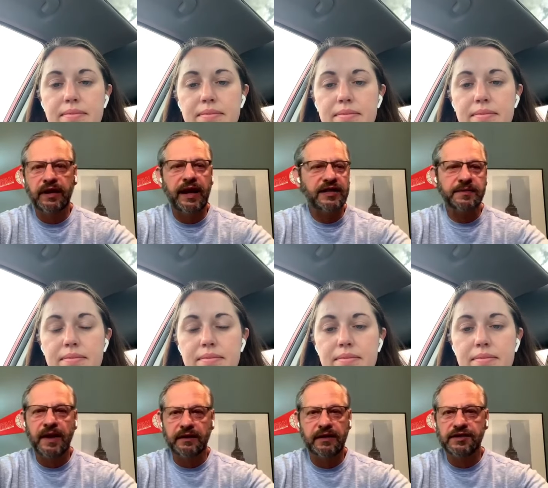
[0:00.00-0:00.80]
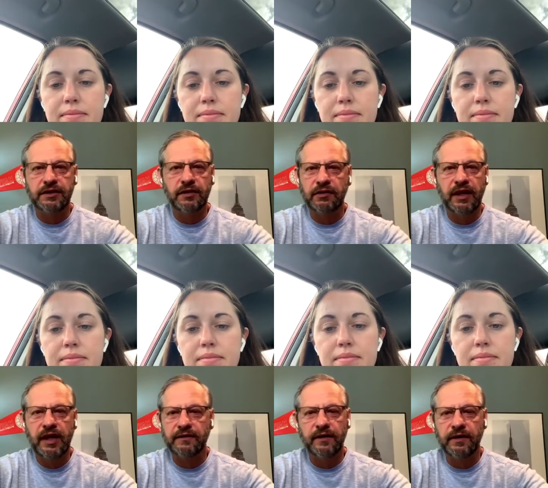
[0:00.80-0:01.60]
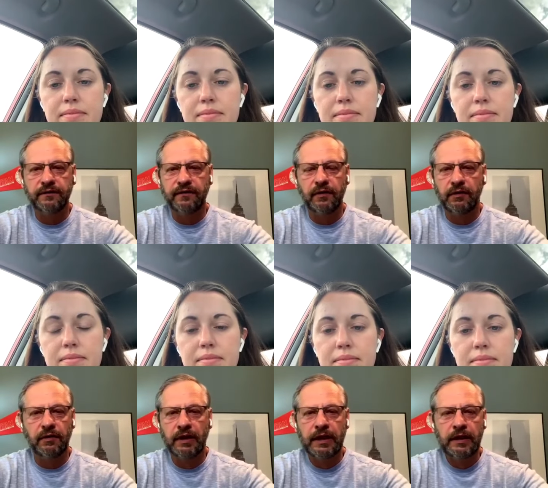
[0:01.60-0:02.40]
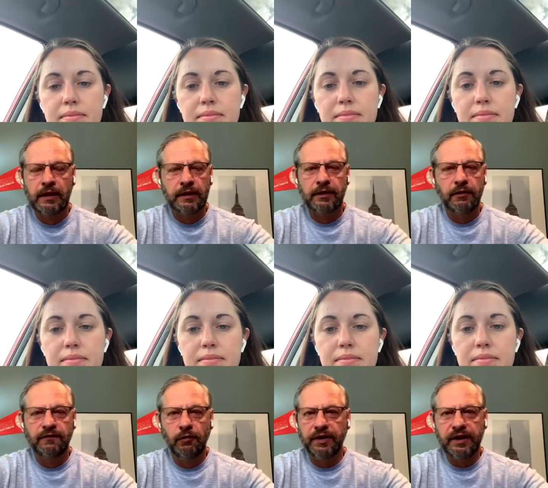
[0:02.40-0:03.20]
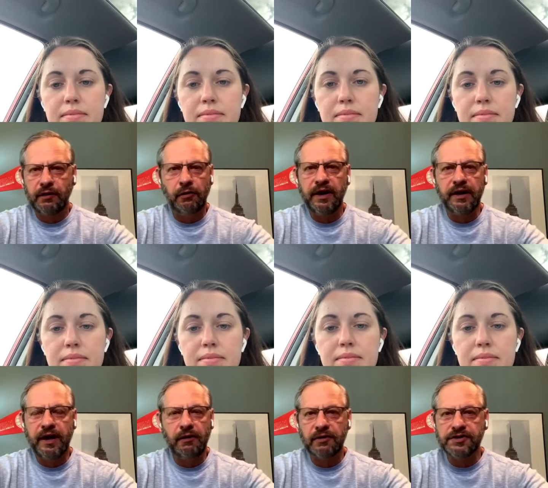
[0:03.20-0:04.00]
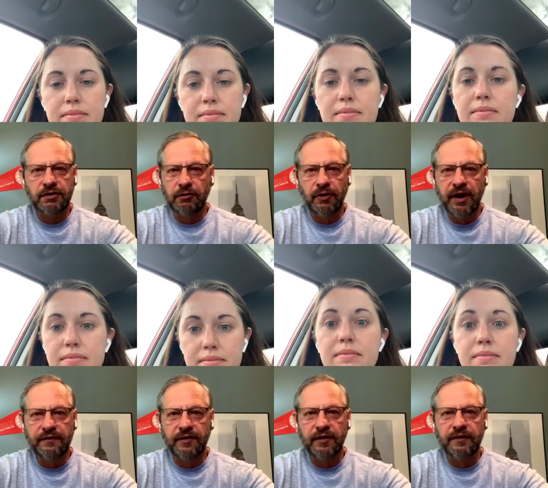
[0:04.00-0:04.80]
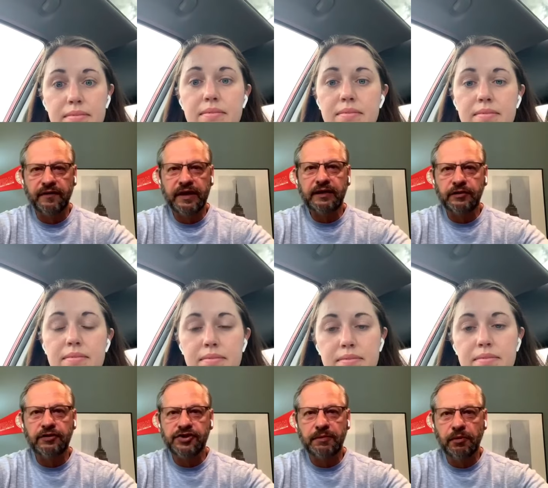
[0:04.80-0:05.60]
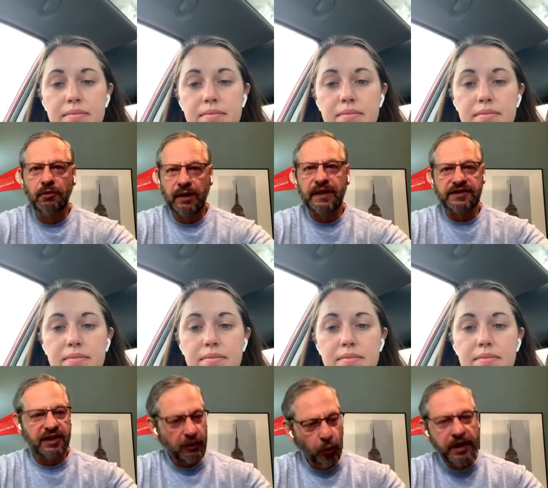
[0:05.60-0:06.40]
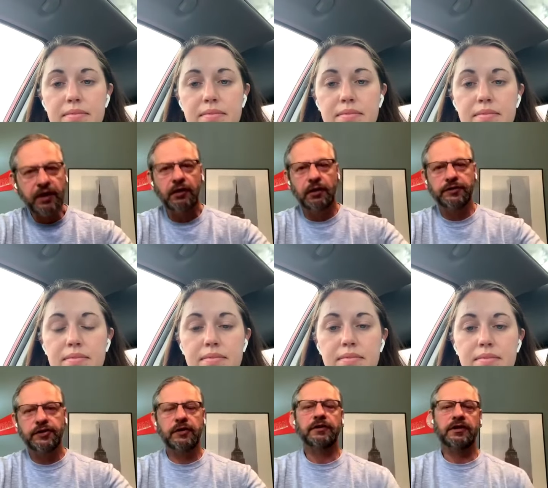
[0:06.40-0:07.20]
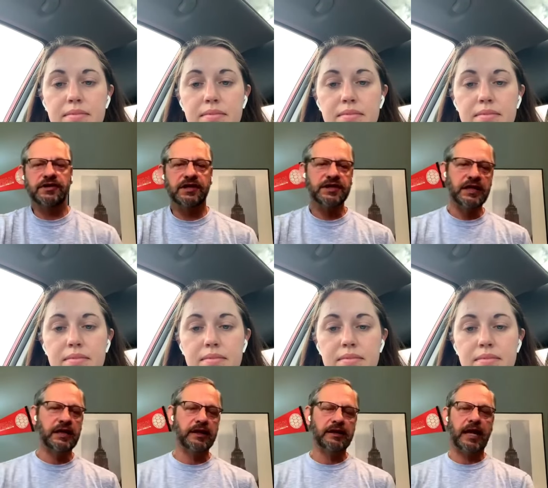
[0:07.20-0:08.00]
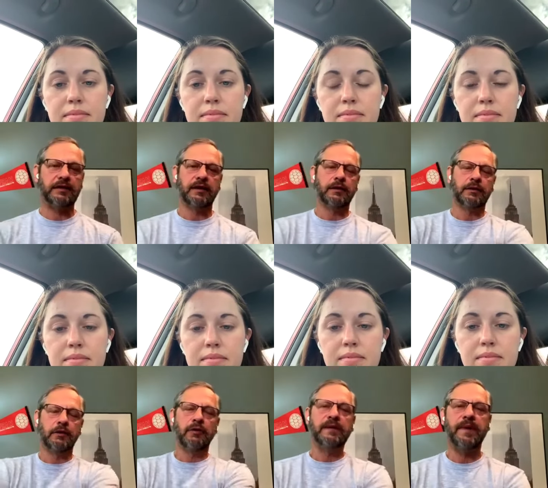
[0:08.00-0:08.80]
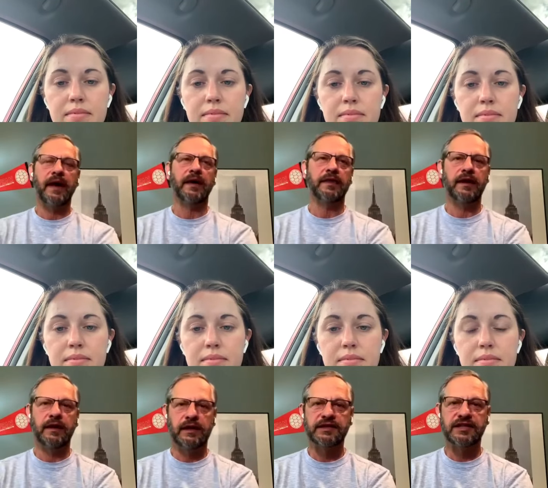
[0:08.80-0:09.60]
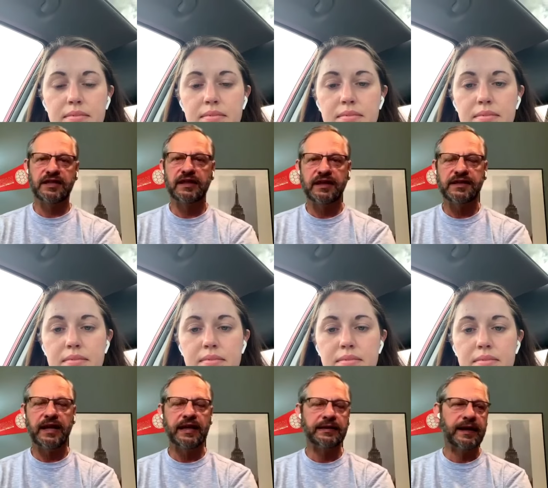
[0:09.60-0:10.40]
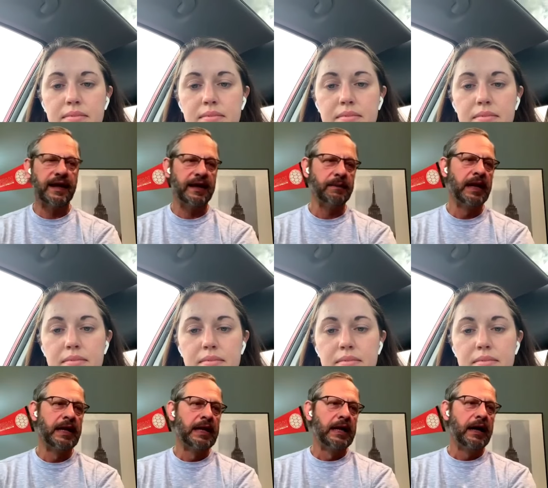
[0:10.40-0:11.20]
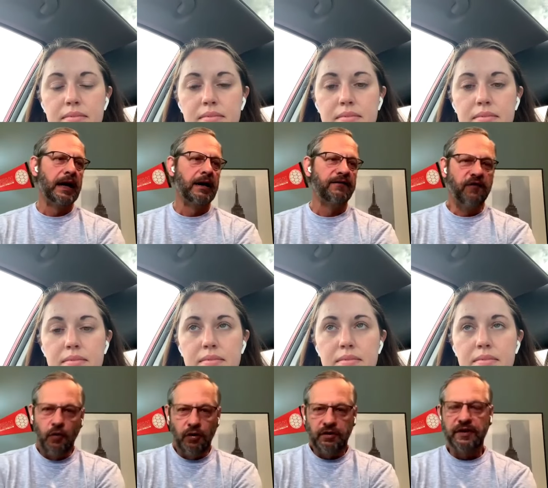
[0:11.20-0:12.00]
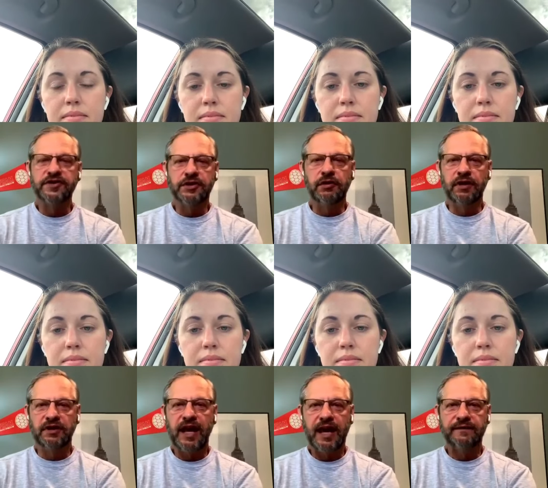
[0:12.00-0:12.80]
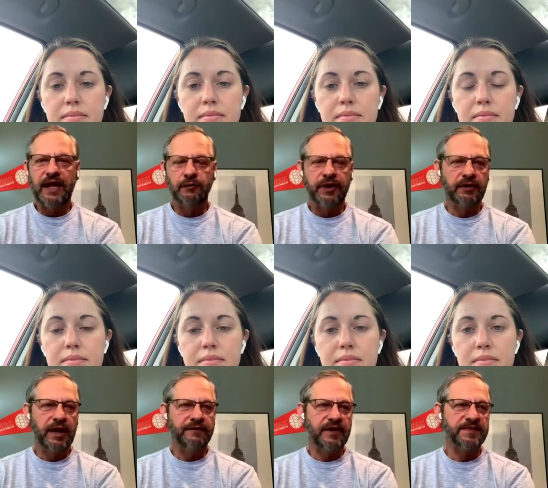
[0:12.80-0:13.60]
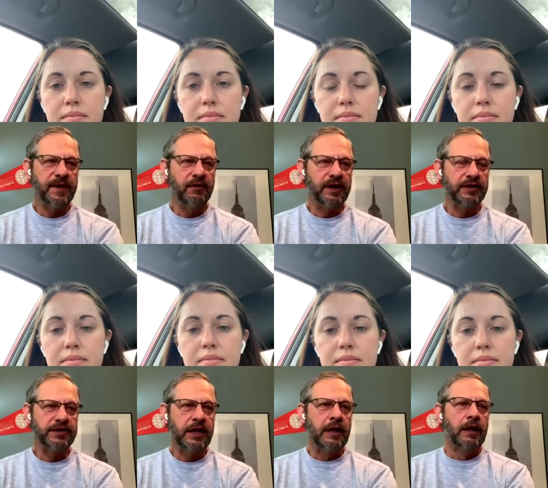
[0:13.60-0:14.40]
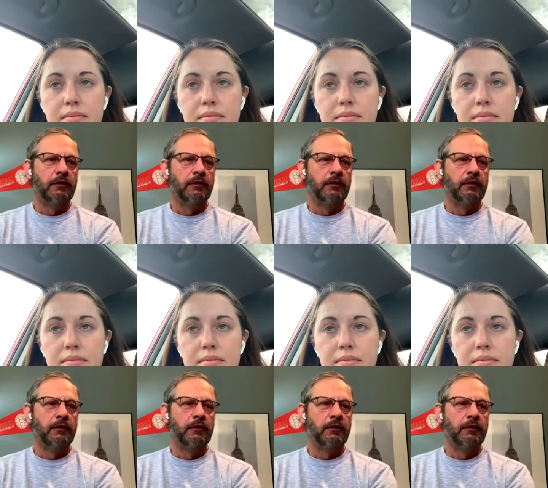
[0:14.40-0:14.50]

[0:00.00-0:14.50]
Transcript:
Speaker 1: health, and the important aspect is, you know, they have a, a full you know 40 credit hours or whatever of an internship program that's critical to, to succeeding in that degree path and this is an exciting time uh, for the student to have that real life